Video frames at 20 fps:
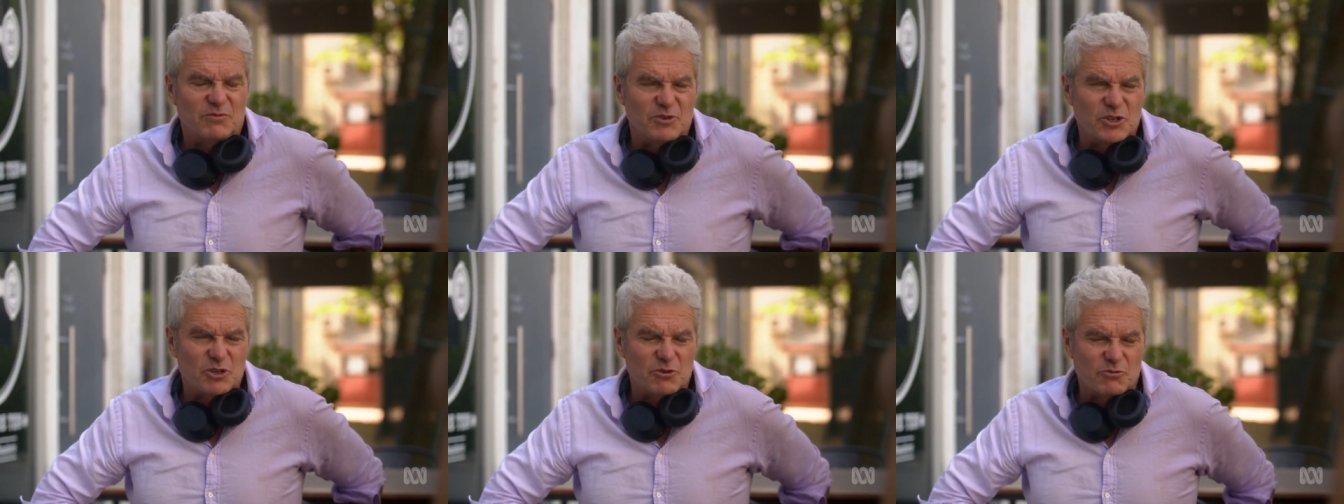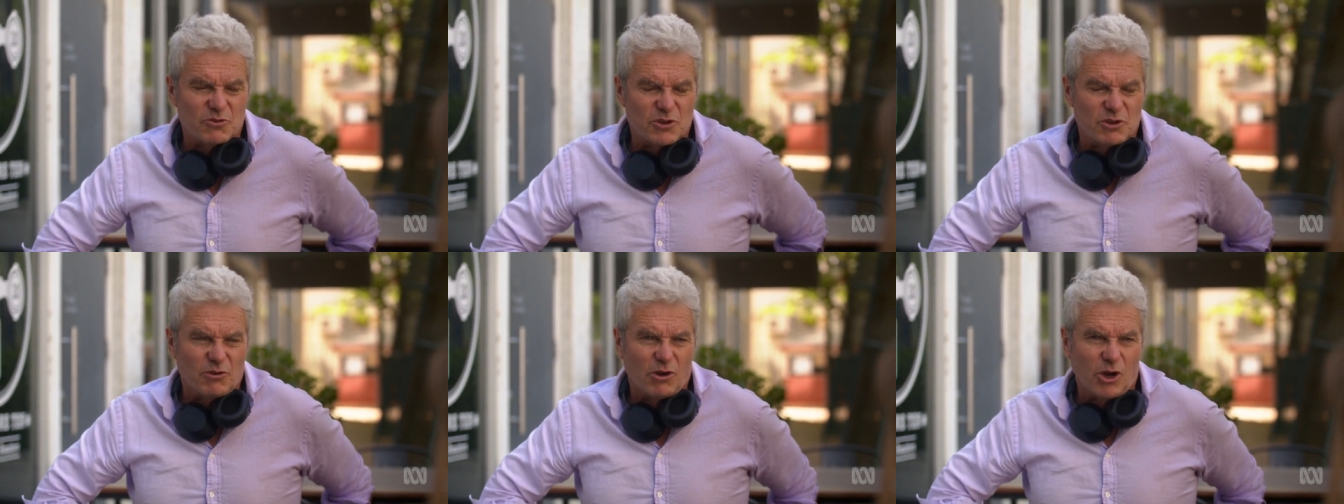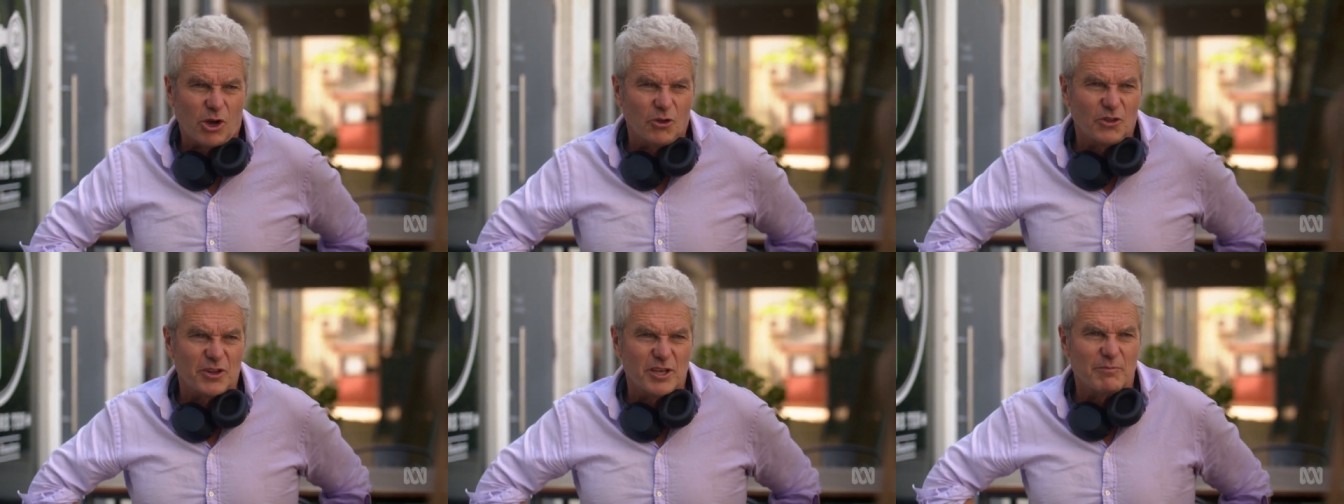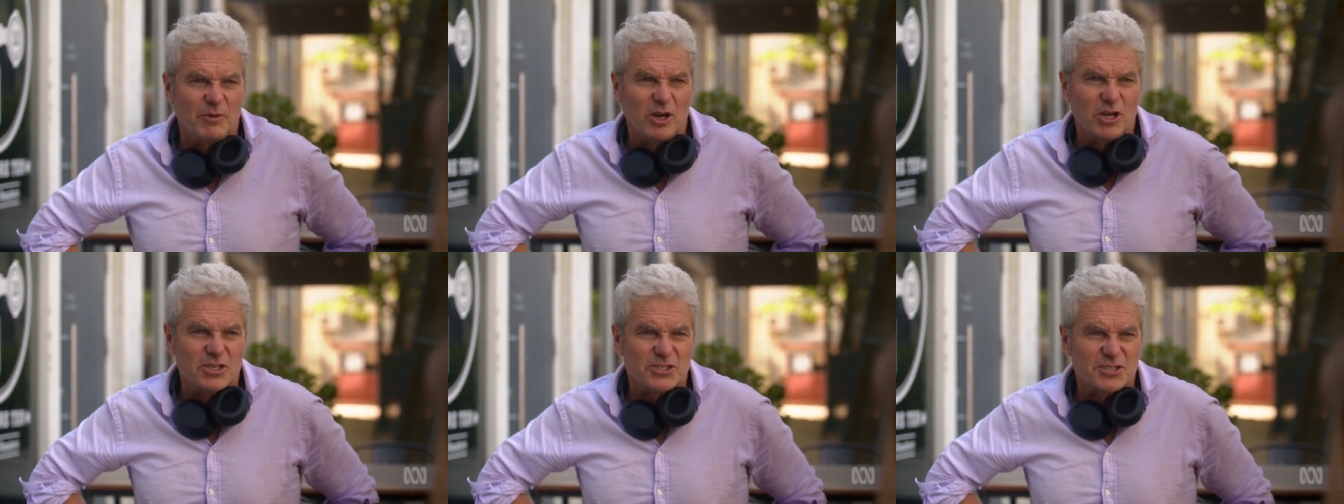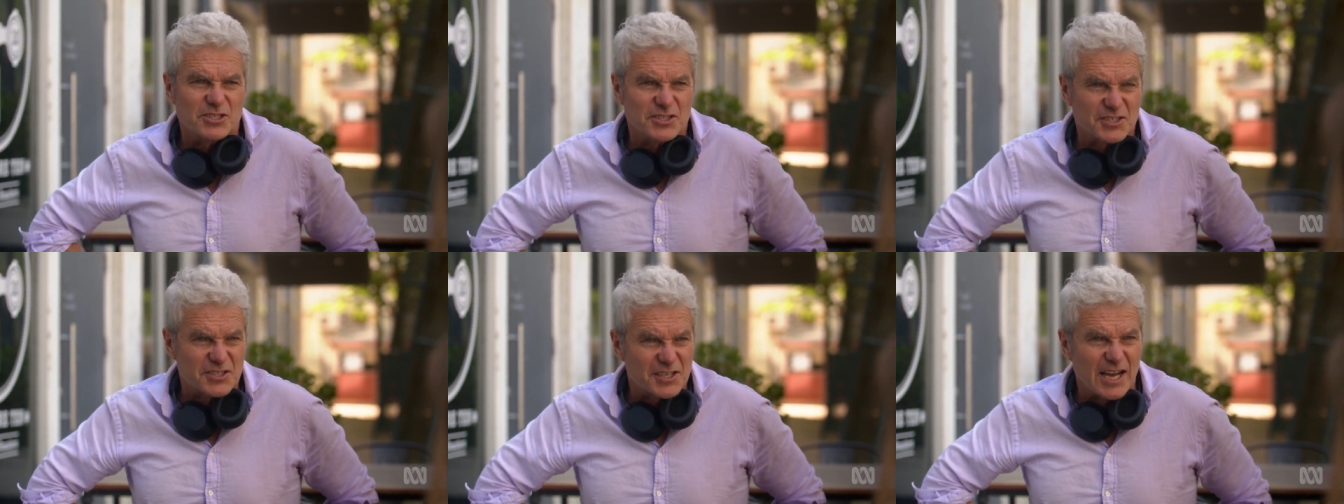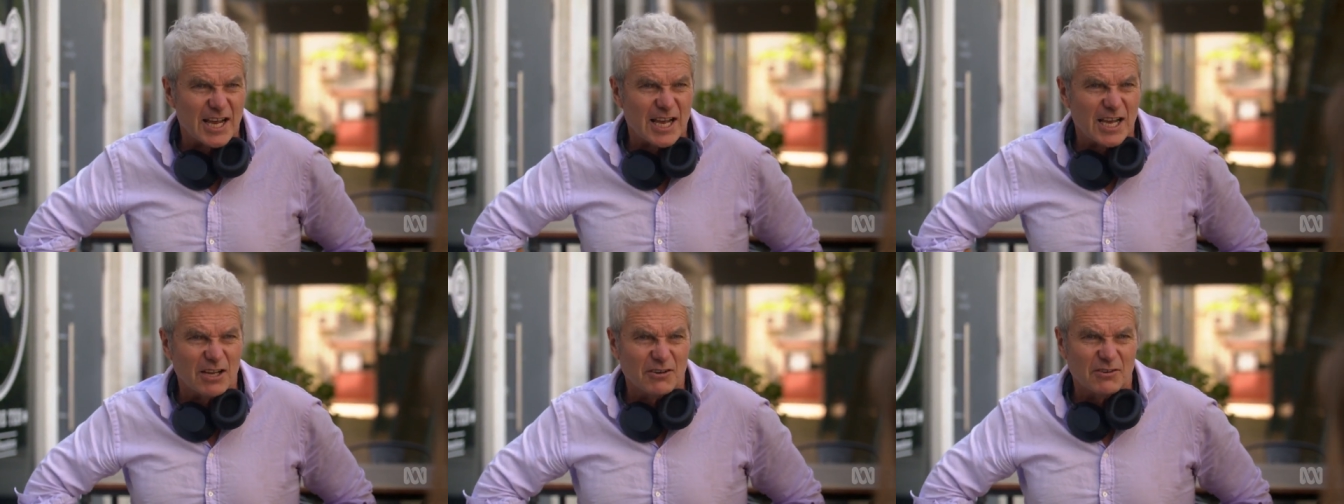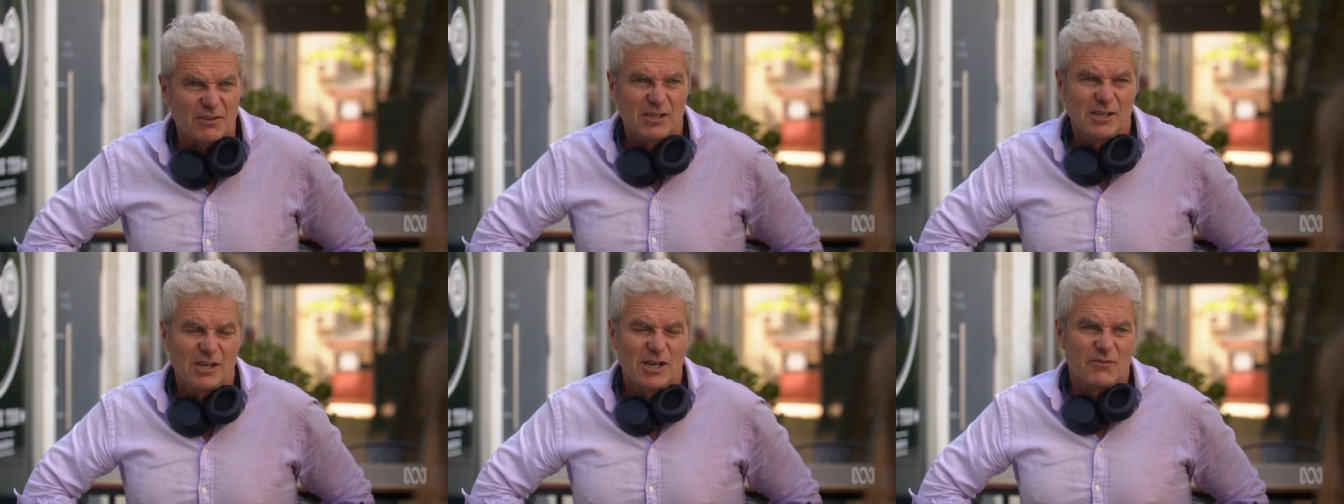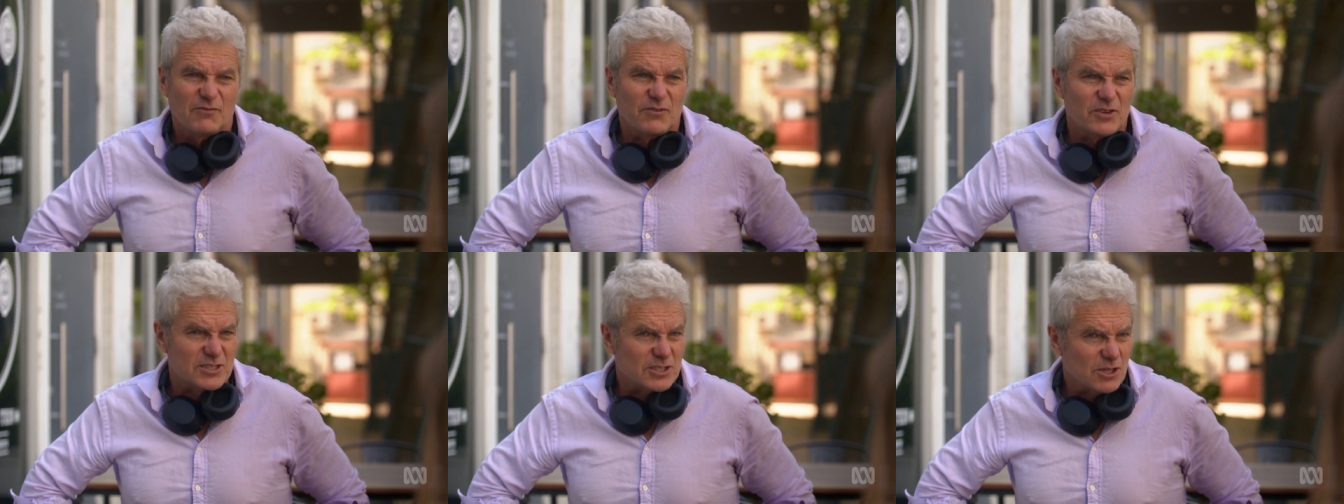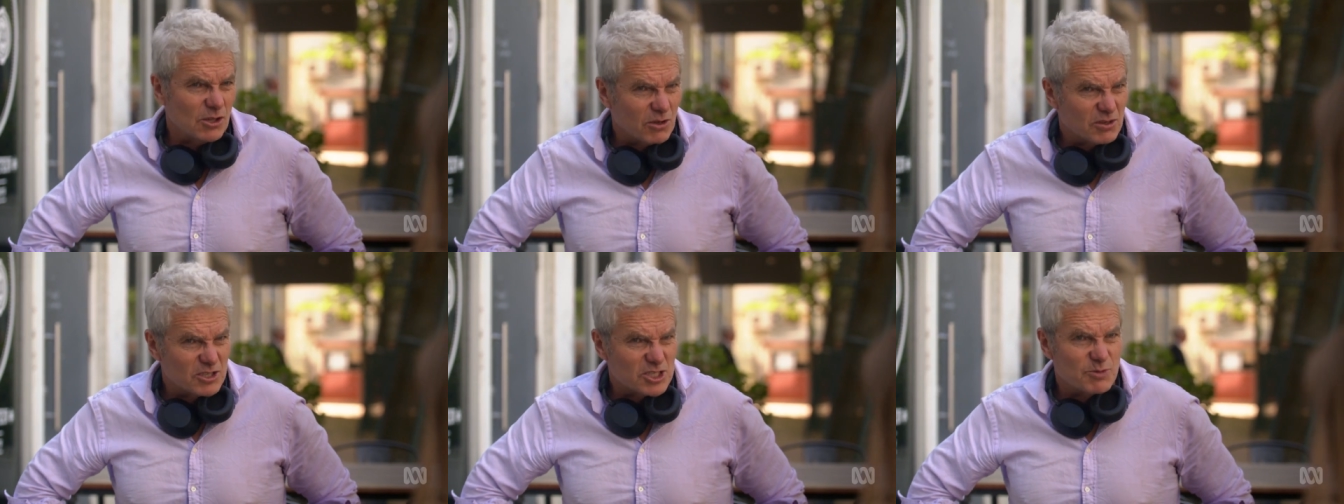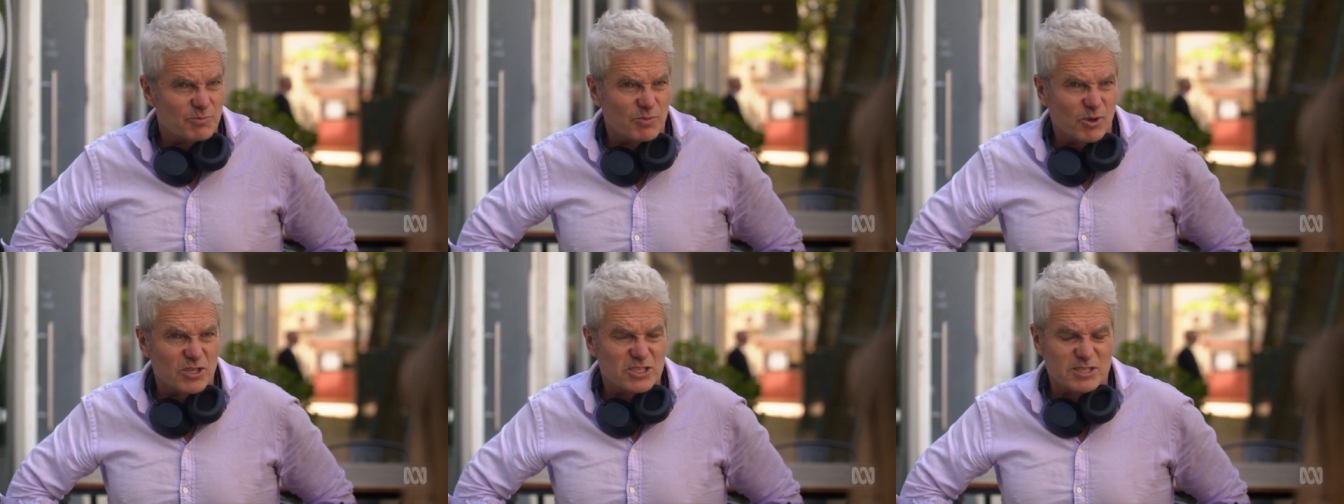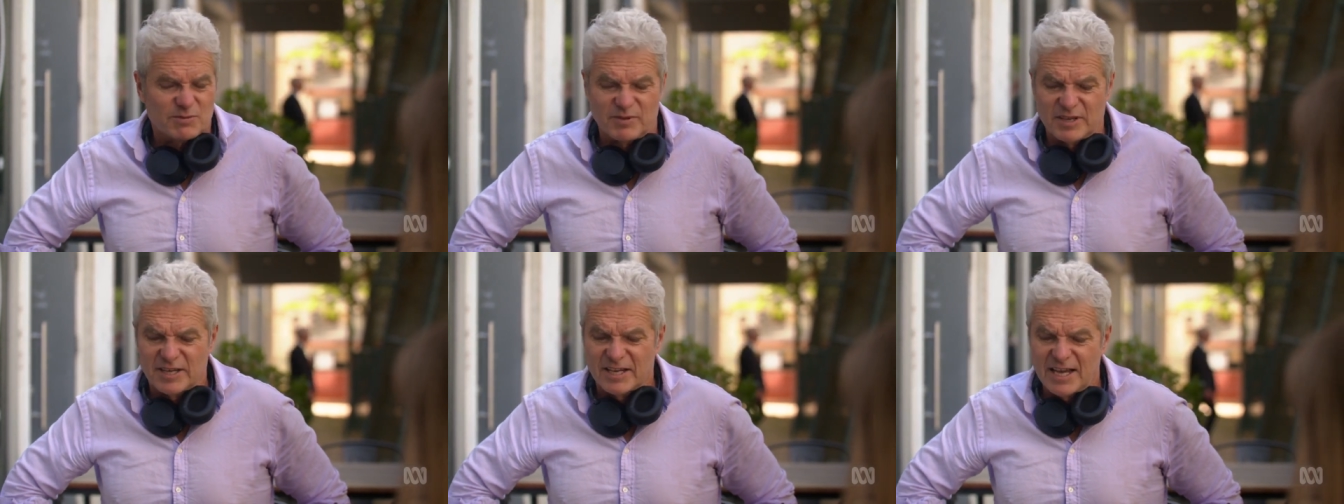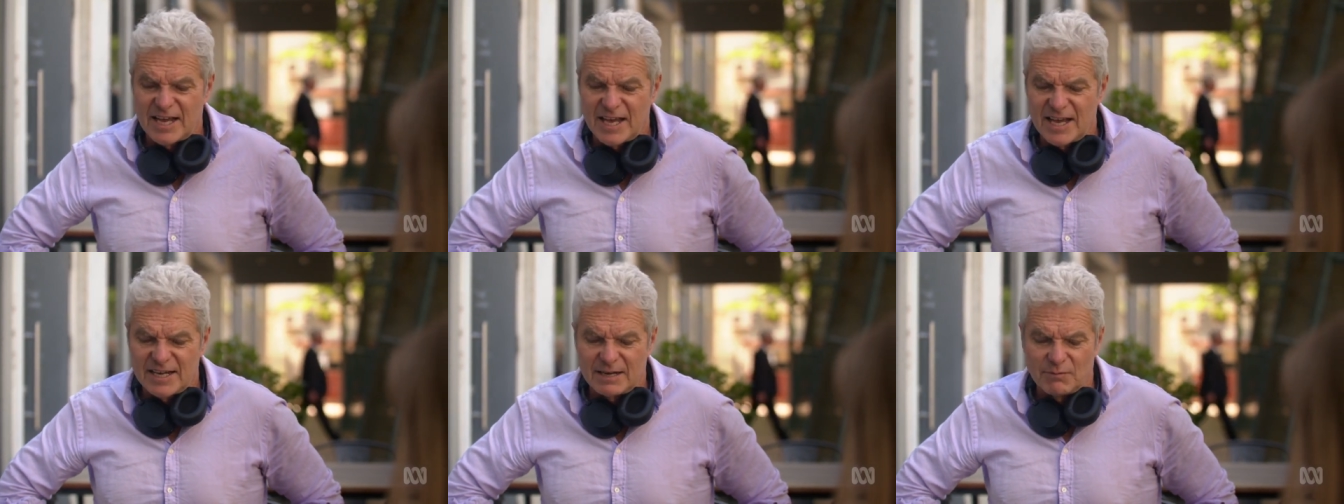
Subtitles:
You hold the emotions down for as long as you possibly can,